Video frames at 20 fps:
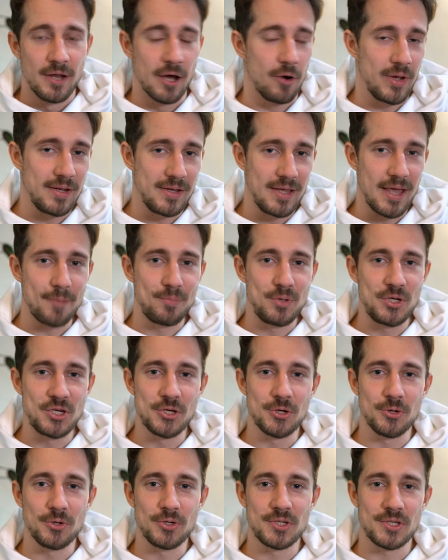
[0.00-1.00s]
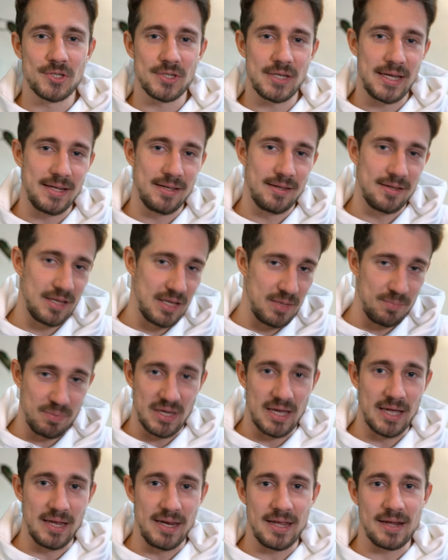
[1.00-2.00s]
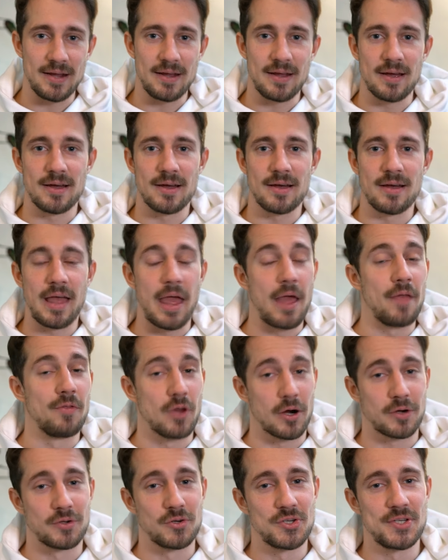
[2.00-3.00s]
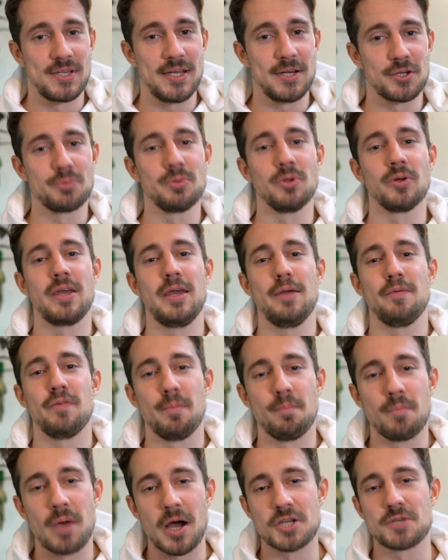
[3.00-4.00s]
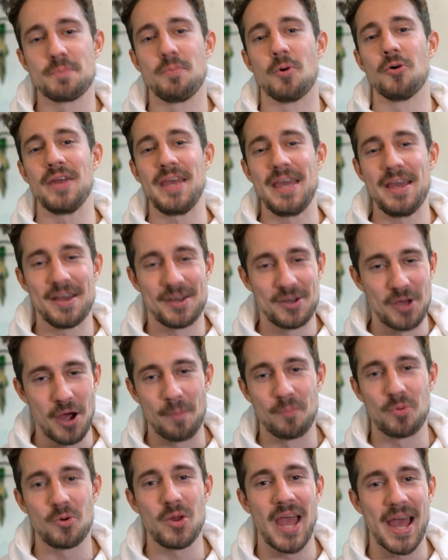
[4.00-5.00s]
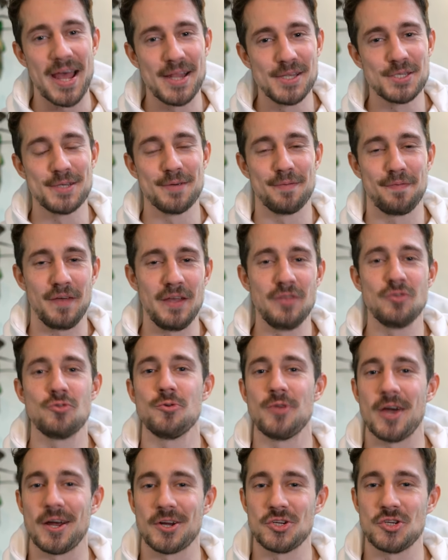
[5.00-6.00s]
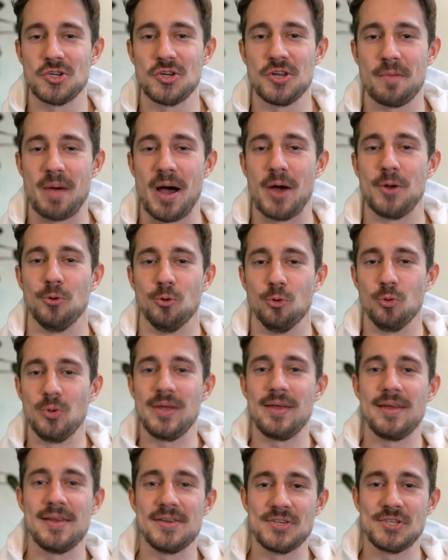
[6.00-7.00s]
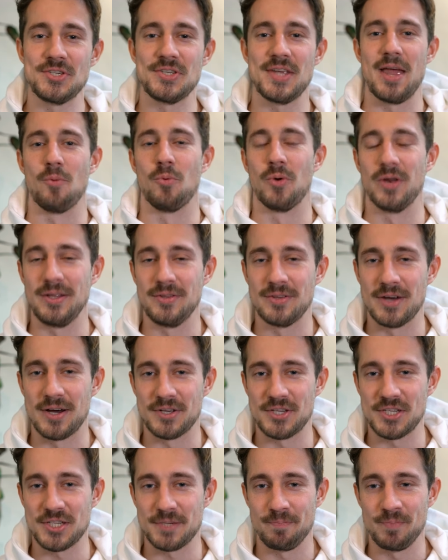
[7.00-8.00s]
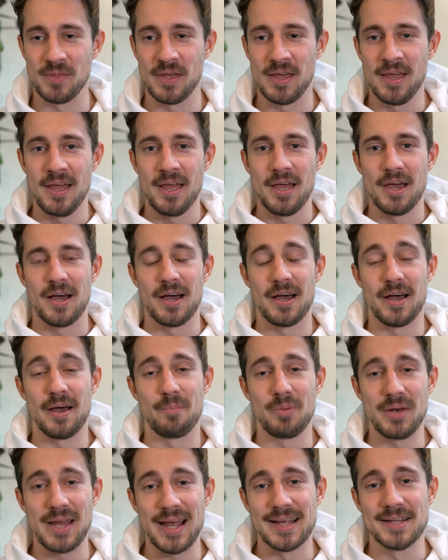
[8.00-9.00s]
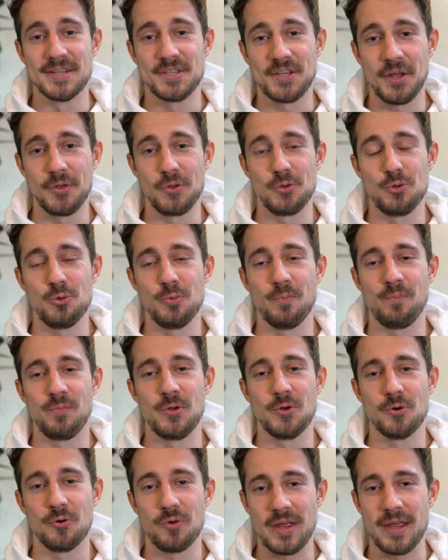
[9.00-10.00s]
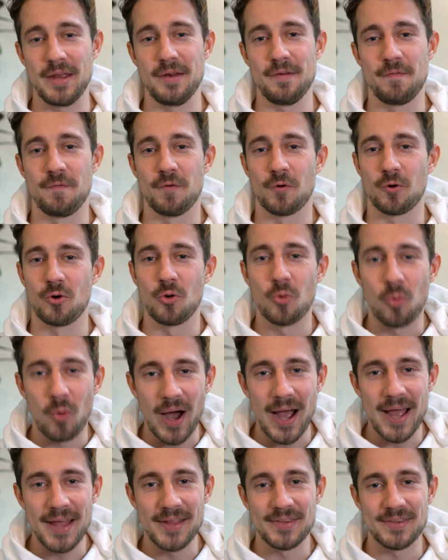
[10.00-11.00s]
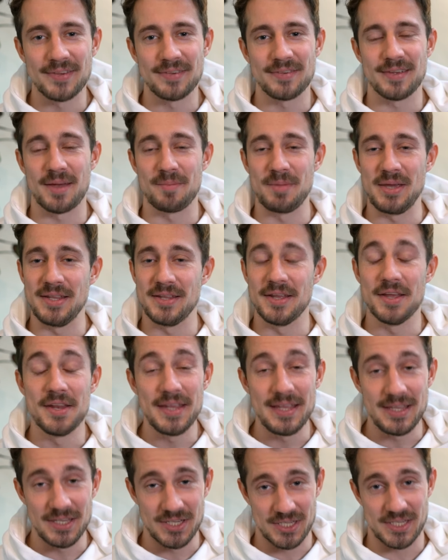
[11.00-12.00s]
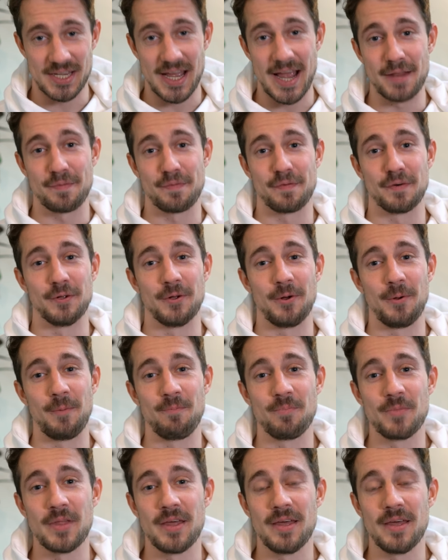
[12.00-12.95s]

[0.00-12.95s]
Now, in the episodes, in the beginning, Dr. Sears will give a much more comprehensive introduction about who he is and what he does. But I can tell you, you're in for quite, I mean, an insightful